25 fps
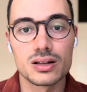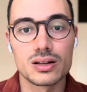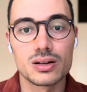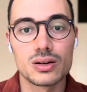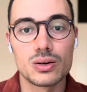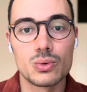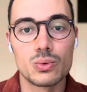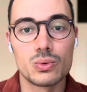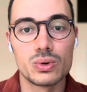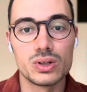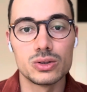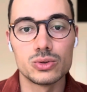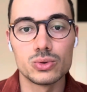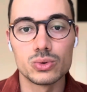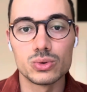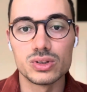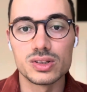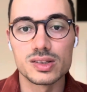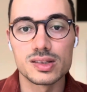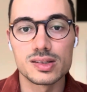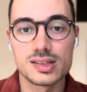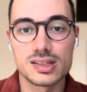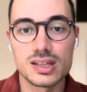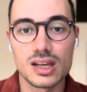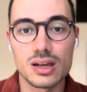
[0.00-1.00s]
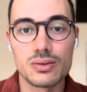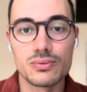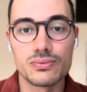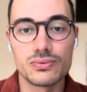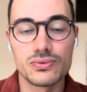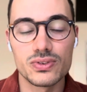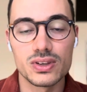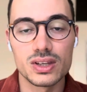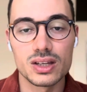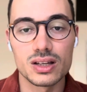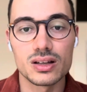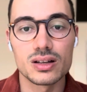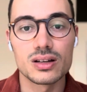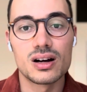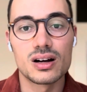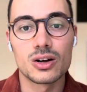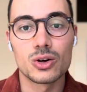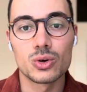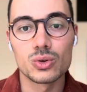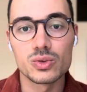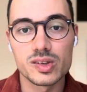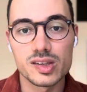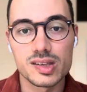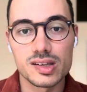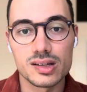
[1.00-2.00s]
will do the same thing
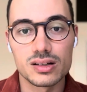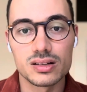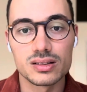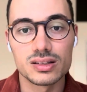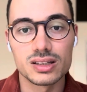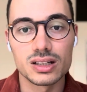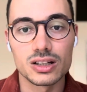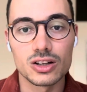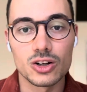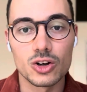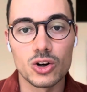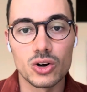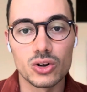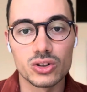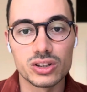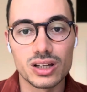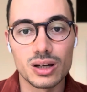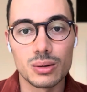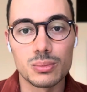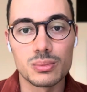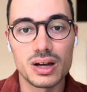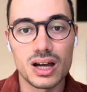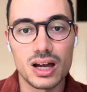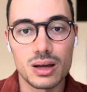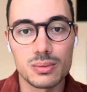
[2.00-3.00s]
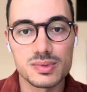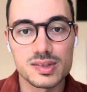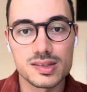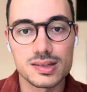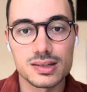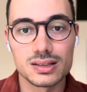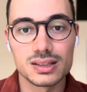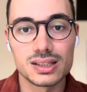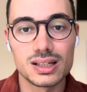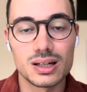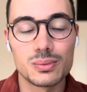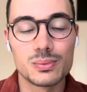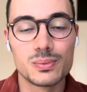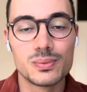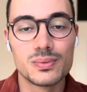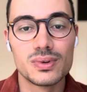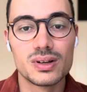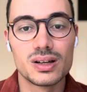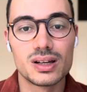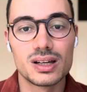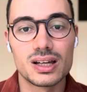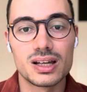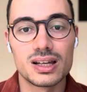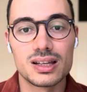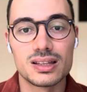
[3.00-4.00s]
concerning Codam Amsterdam,
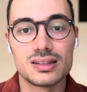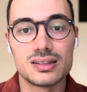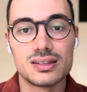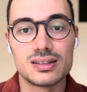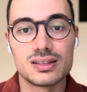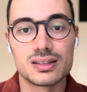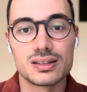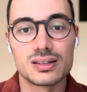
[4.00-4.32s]
and